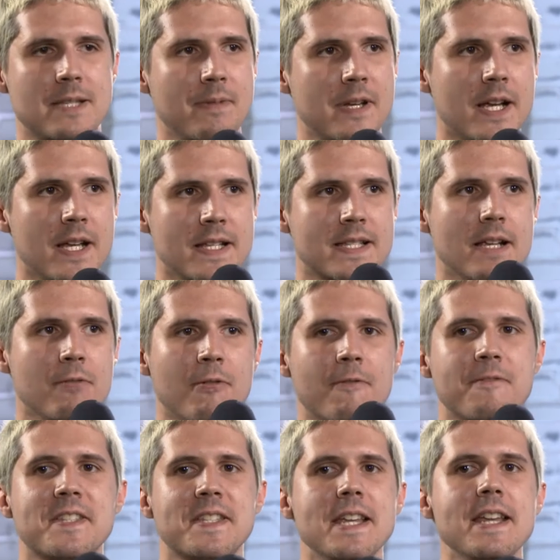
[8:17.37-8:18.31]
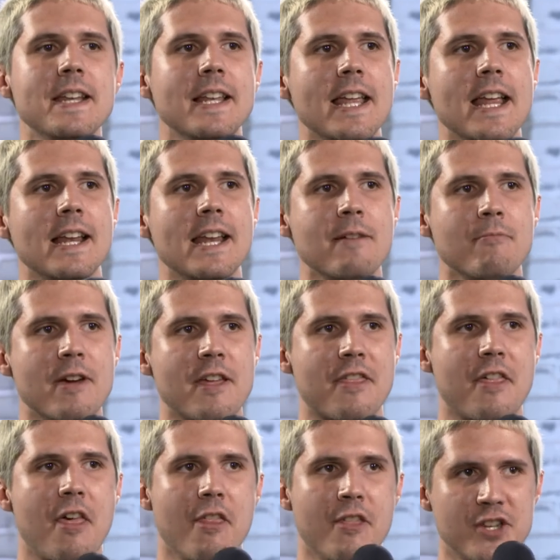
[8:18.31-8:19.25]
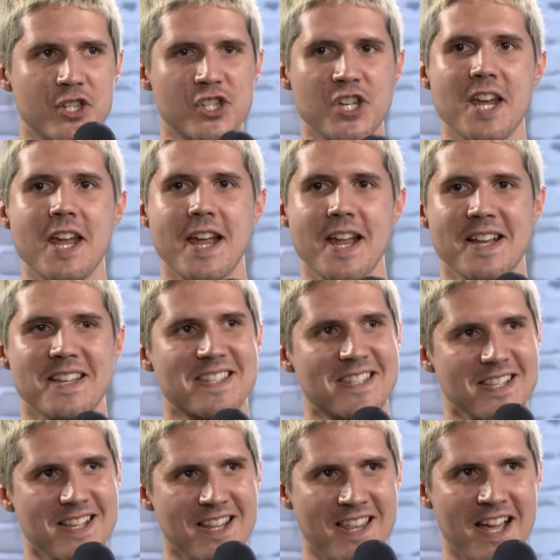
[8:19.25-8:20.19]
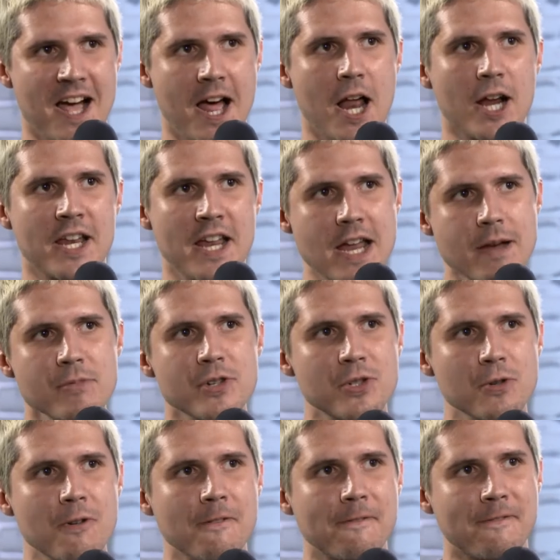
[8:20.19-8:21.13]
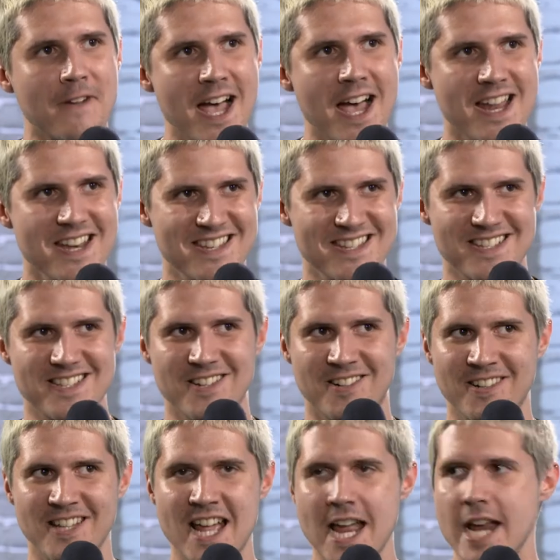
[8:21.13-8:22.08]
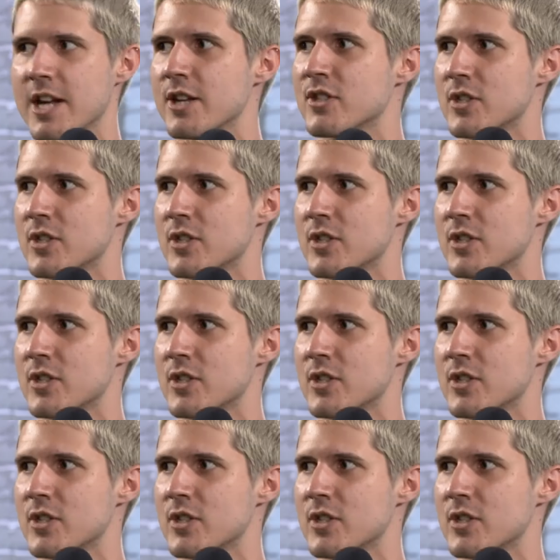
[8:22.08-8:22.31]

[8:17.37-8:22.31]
Because we've seen lately with The Chase that game show fans are like